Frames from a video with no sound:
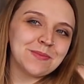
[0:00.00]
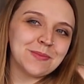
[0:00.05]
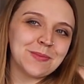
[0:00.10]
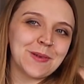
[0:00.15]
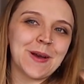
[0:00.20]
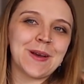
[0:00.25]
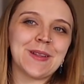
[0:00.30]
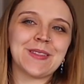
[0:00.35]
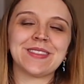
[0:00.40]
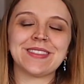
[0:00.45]

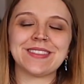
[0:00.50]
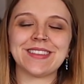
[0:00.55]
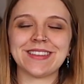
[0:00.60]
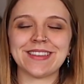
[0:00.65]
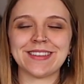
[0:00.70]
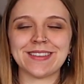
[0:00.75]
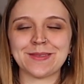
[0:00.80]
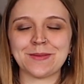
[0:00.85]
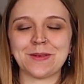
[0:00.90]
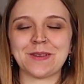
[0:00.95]
but
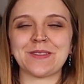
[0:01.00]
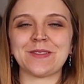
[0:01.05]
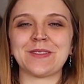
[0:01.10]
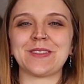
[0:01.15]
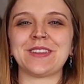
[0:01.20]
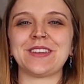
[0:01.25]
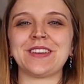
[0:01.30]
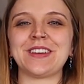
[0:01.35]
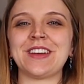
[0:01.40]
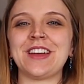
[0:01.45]
this is one of
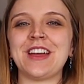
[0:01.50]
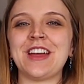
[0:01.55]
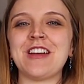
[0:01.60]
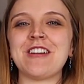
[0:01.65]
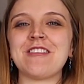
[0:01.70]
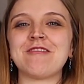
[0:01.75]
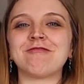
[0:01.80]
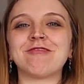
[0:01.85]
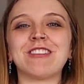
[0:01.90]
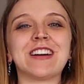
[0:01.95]
the
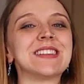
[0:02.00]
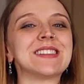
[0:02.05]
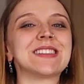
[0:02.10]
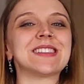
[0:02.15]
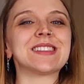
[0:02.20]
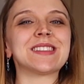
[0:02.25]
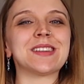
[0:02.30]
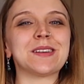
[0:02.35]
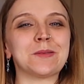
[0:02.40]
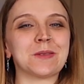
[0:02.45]

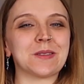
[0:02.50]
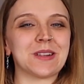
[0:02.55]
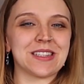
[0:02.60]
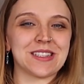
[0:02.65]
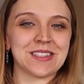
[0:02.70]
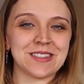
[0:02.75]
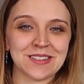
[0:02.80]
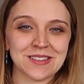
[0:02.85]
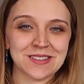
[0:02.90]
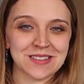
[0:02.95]
reasons I wanted
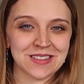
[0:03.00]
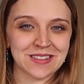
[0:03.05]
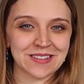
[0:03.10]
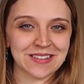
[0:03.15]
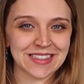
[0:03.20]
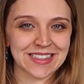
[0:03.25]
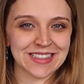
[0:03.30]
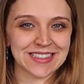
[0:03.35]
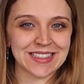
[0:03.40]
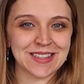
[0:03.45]
to do
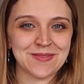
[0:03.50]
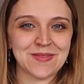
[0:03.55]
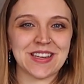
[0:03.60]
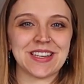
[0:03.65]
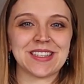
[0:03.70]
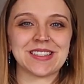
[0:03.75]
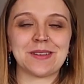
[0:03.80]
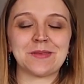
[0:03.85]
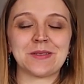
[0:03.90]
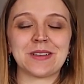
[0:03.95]
surrogacy,
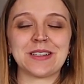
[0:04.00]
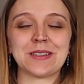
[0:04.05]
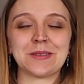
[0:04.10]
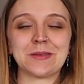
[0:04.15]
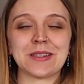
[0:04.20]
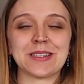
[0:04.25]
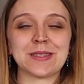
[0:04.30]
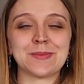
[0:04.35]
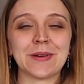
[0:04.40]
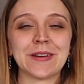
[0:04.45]
because I wanted to
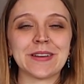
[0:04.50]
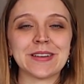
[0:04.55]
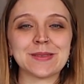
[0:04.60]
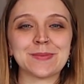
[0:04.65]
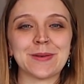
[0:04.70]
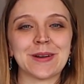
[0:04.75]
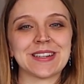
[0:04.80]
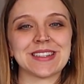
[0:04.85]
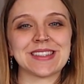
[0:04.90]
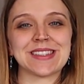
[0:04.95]
experience
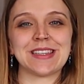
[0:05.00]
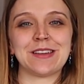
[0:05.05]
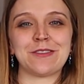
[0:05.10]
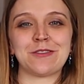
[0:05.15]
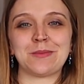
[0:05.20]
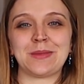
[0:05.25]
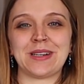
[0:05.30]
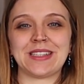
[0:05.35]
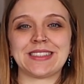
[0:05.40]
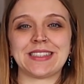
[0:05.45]
pregnancy
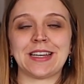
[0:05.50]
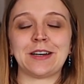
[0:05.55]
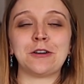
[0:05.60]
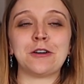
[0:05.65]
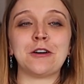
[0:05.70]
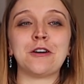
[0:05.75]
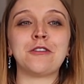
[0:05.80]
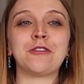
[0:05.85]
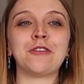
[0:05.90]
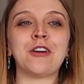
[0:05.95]
for
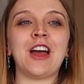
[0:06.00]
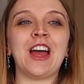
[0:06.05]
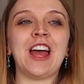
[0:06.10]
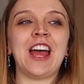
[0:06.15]
myself,